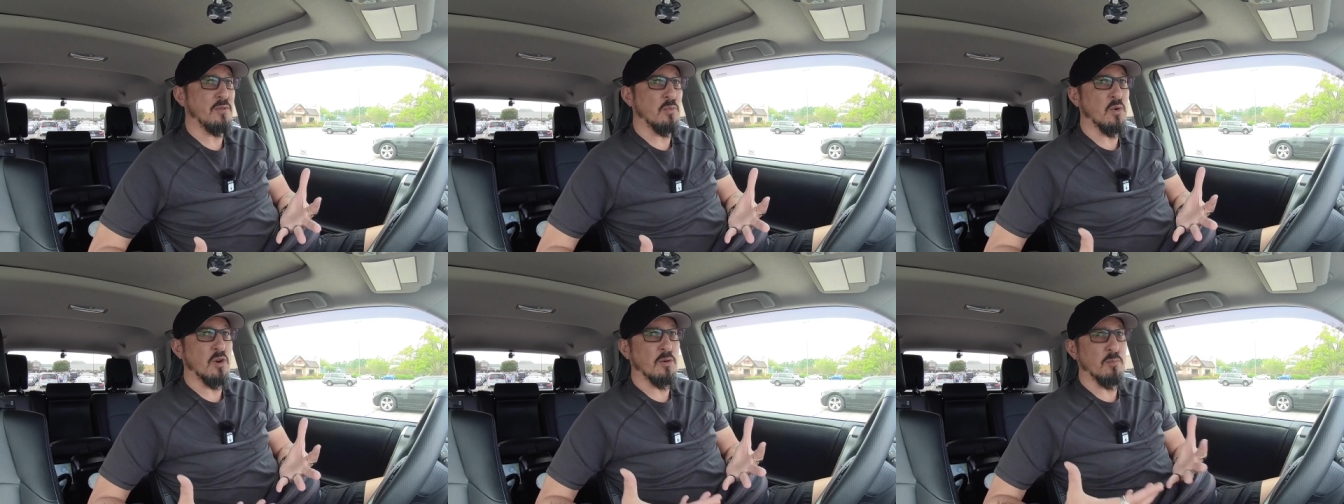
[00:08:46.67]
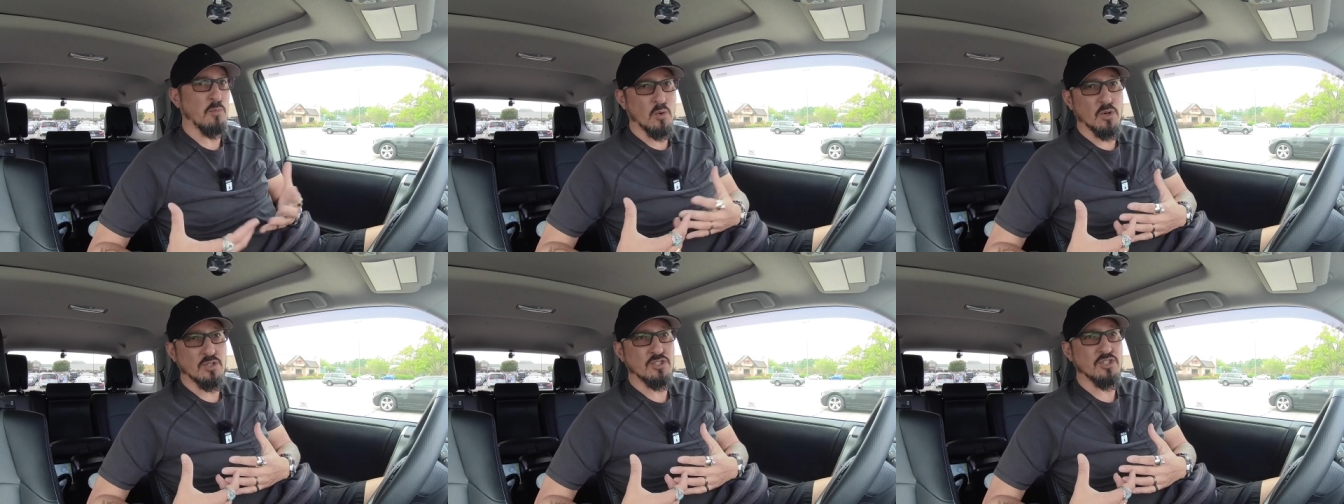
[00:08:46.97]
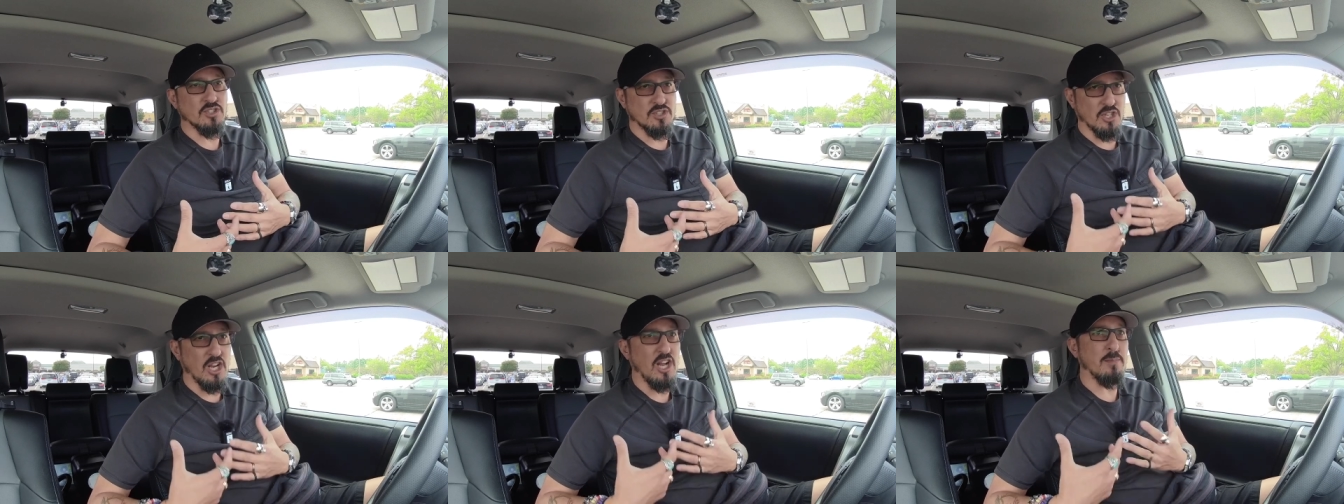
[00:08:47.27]
to work more at
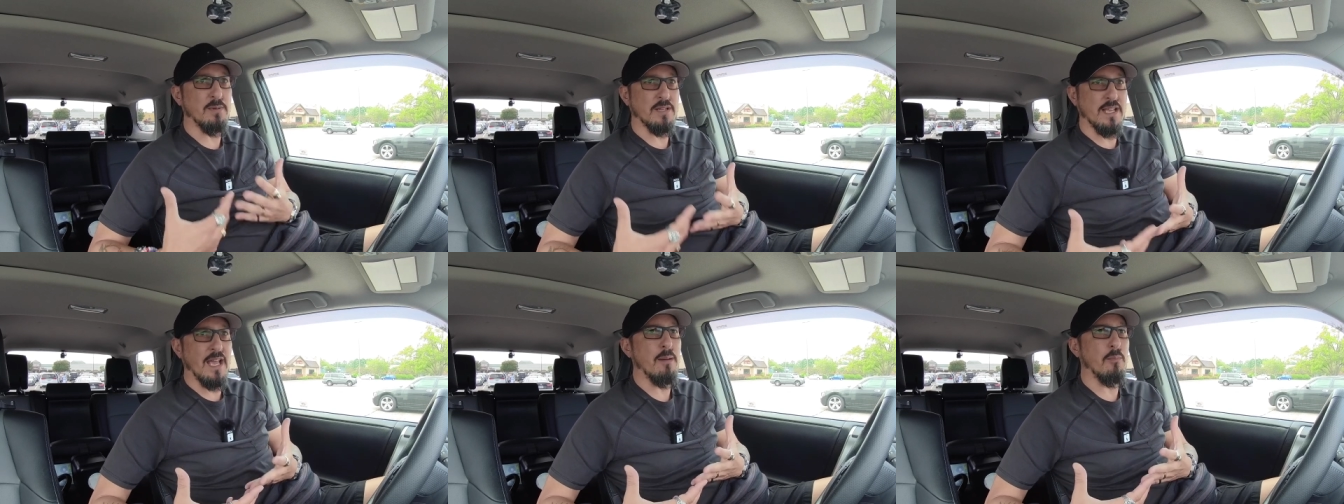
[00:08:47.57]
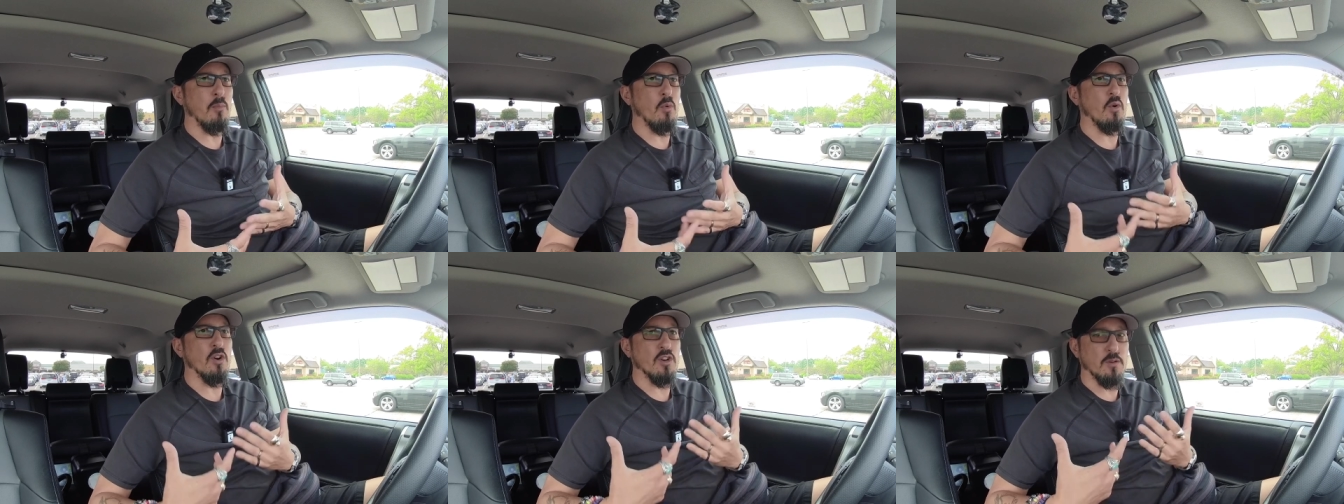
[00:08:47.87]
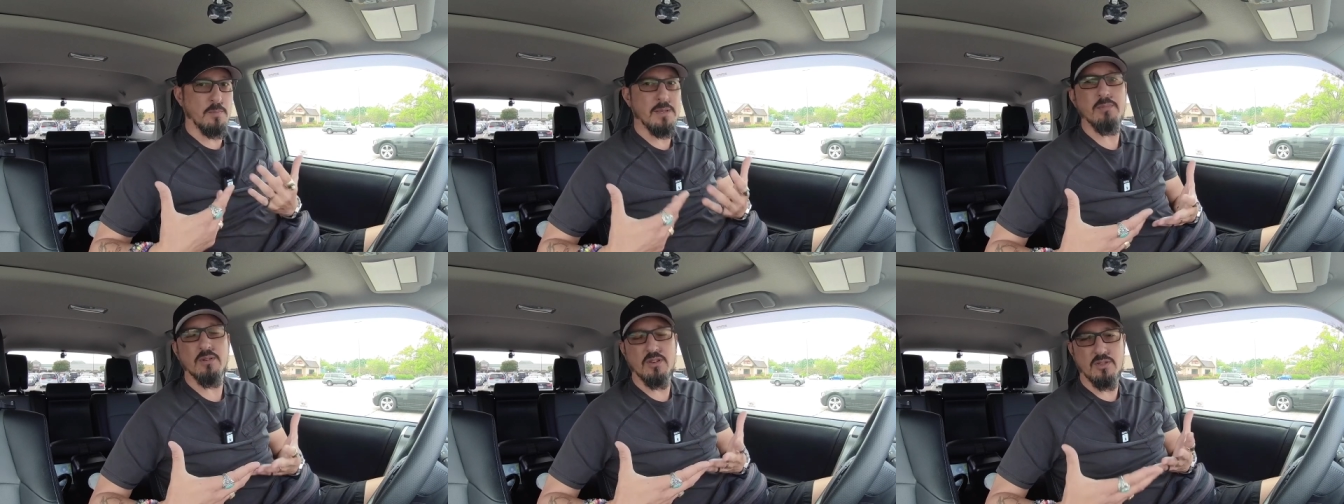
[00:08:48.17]
your job to get more
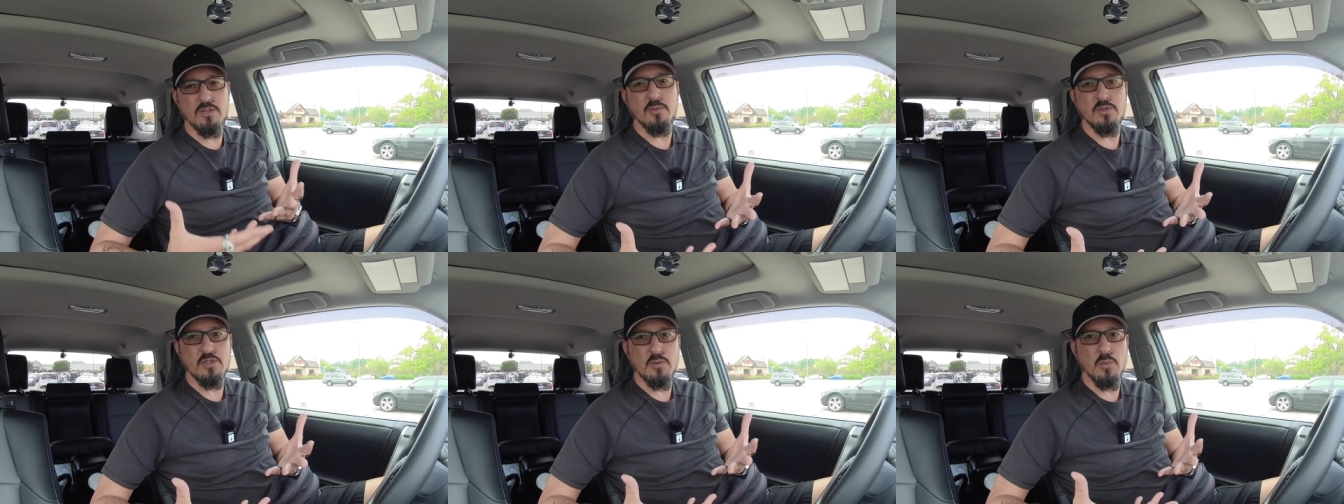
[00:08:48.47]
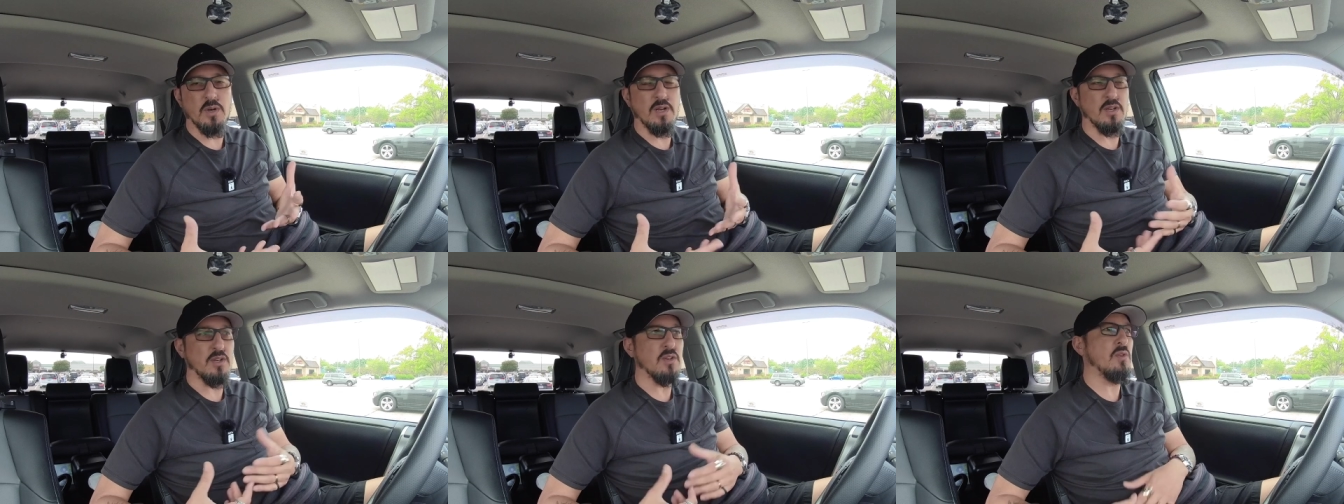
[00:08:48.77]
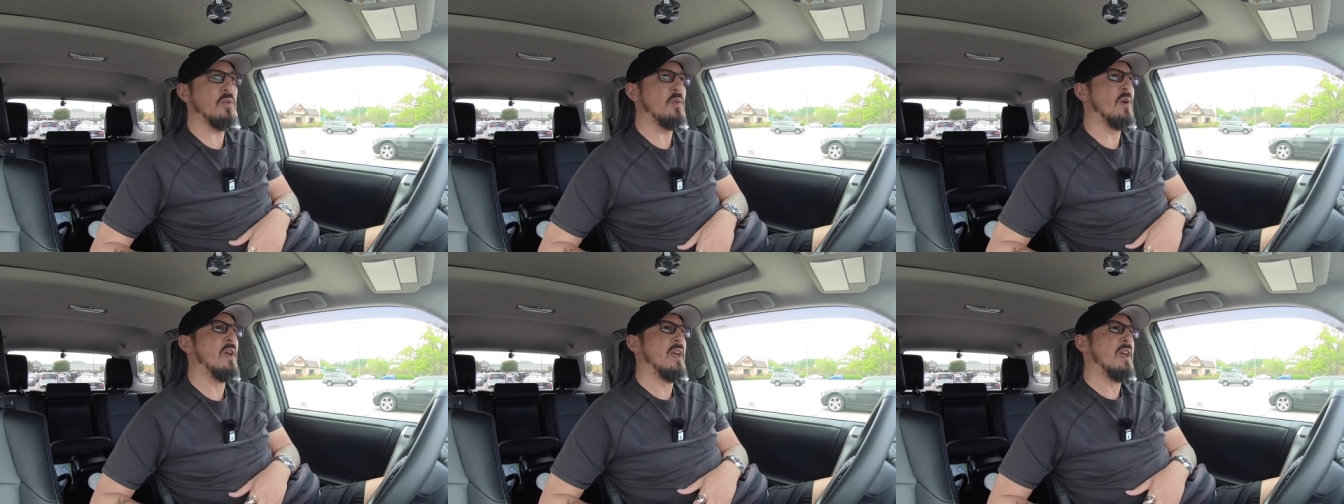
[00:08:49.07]
to be able to do what you want to
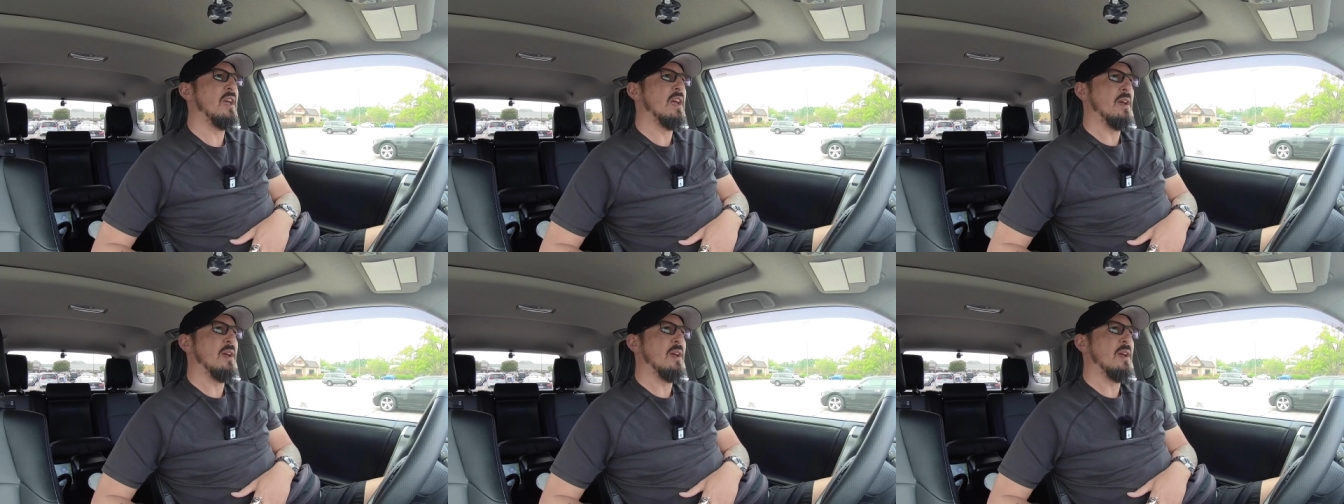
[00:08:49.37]
do.